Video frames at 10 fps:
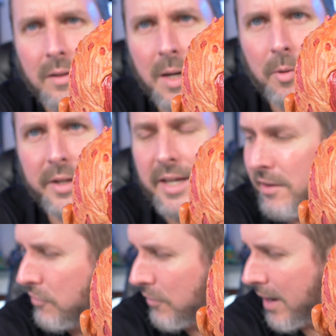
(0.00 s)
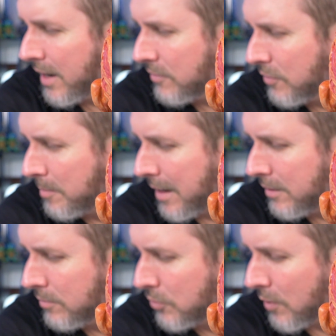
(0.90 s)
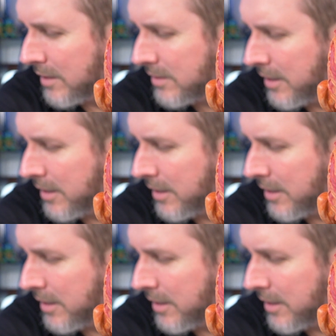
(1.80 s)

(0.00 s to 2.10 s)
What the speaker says: I'm only getting 5. Am I crazy